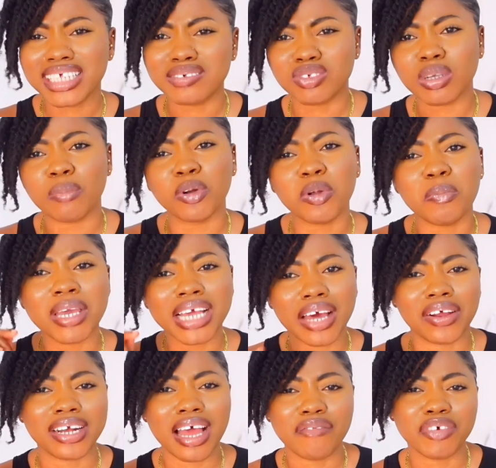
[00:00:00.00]
this video, I'm going to make
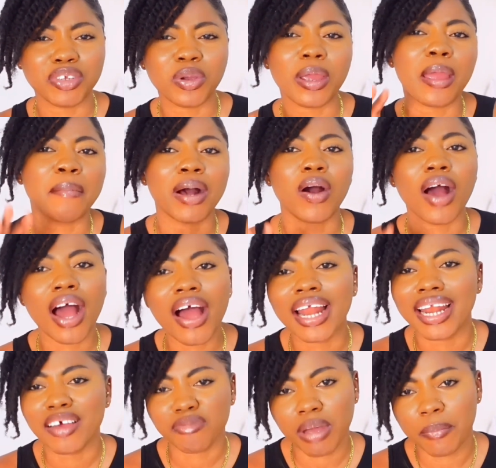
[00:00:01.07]
another video about how I
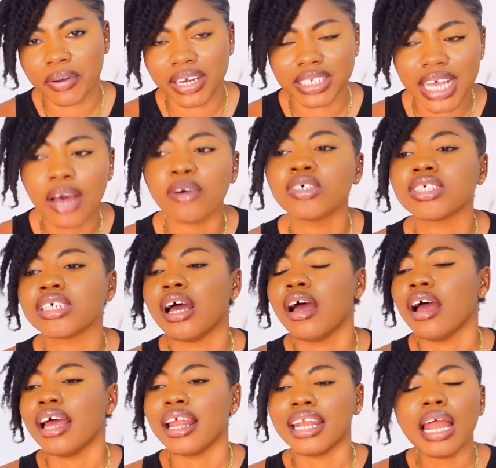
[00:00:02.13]
left my parents' house.
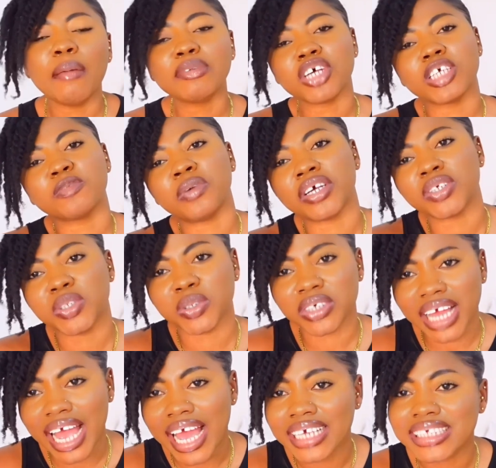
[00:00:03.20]
Let me just break it to you
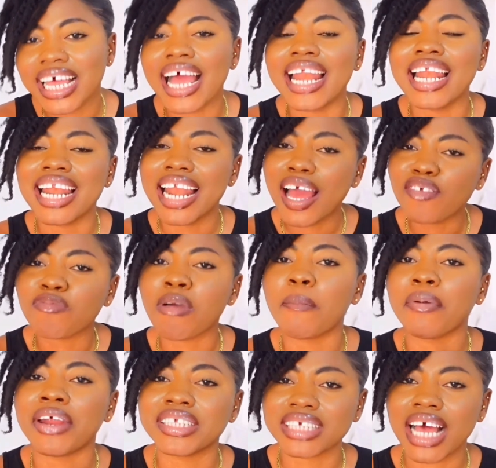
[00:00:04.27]
guys. I left my
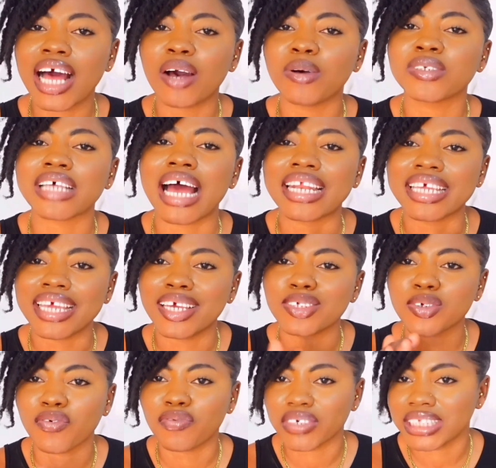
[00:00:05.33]
parents' house at the
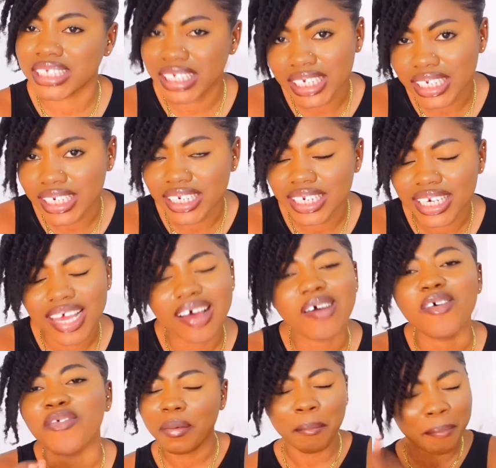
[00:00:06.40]
age of 14.
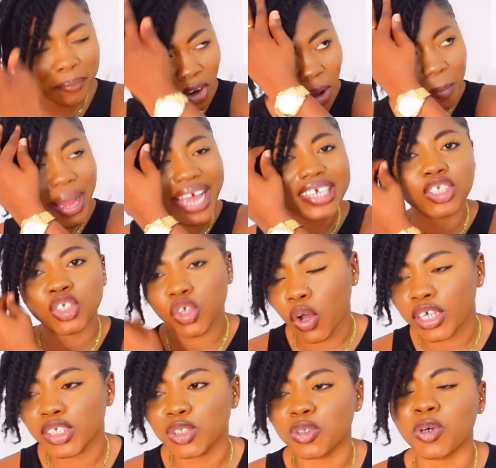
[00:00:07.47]
Not by
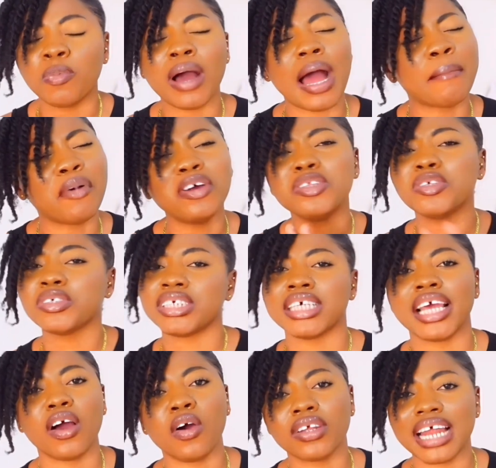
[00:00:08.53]
choice though, but I'm going to
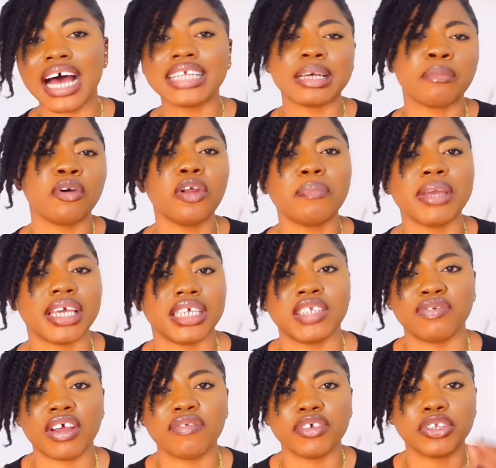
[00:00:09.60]
say all that. I'm going to make a
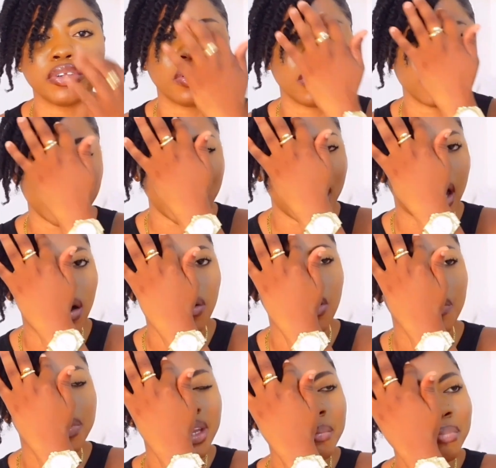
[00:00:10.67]
different video on
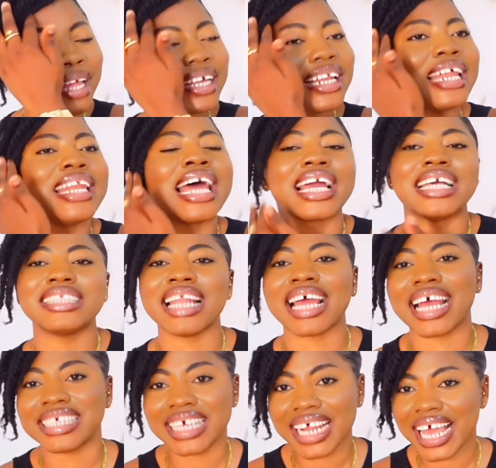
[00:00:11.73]
how, like
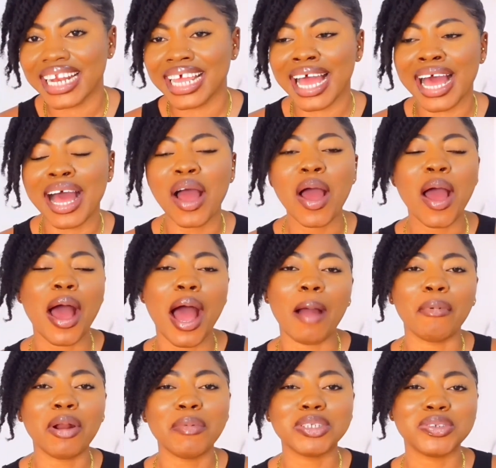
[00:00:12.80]
I said earlier, I'm
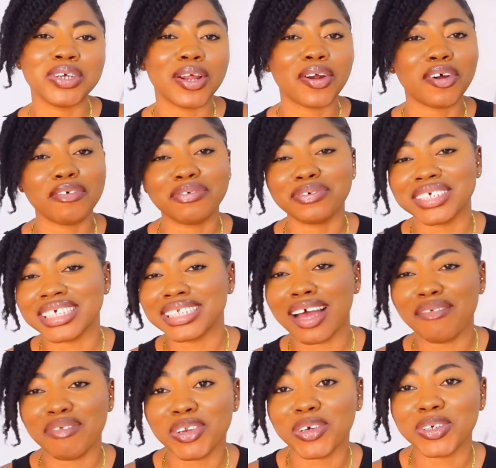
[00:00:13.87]
going to be doing a lot of sit
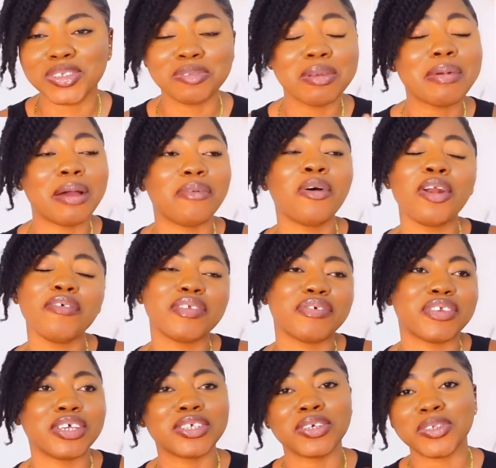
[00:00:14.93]
down videos. So maybe one of the
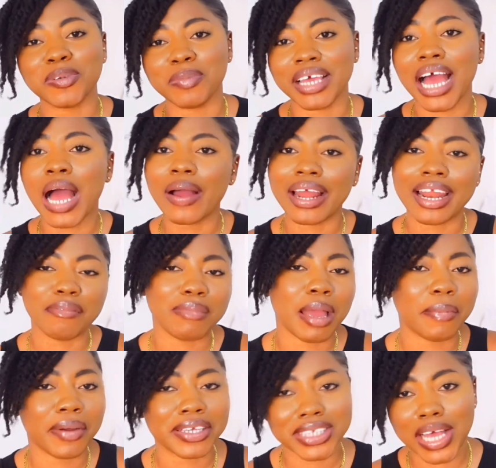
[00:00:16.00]
videos is going to be how I left my
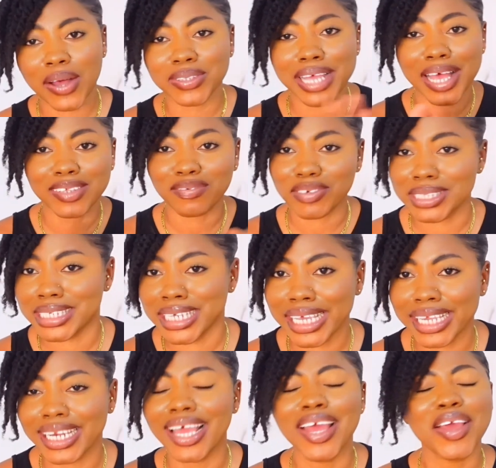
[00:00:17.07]
parents' house at
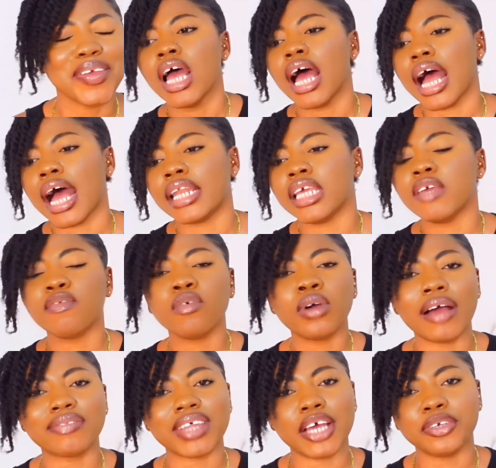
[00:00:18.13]
14. And even
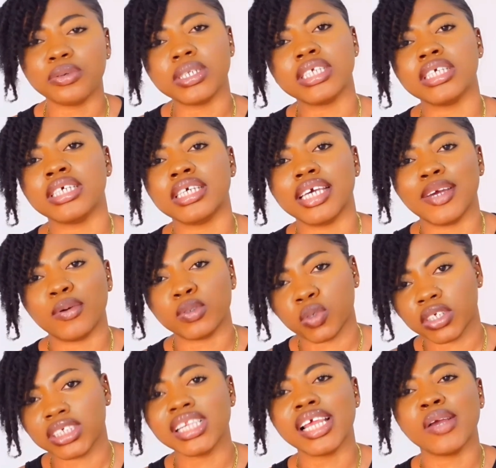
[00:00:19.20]
after uni, it
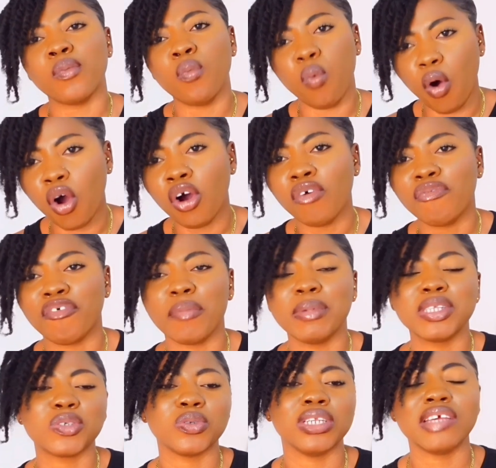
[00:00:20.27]
was still a war for
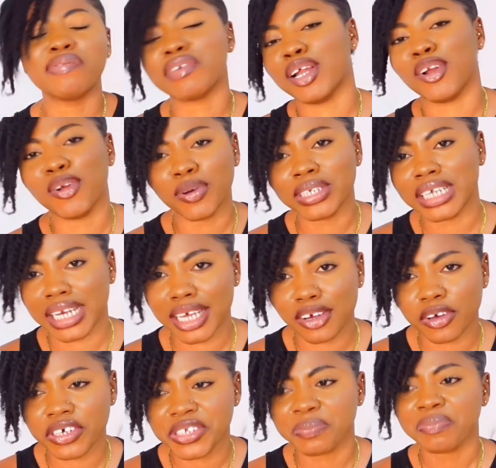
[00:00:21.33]
me to live alone in
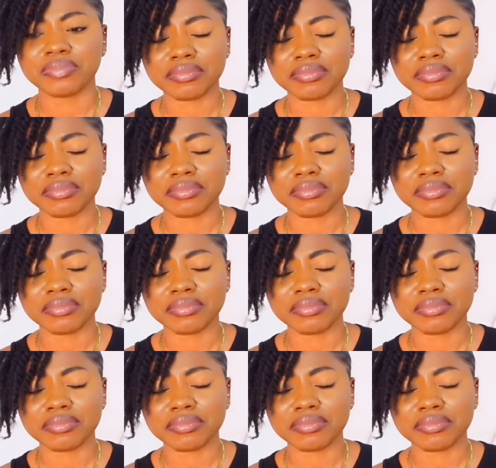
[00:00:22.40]
Lagos.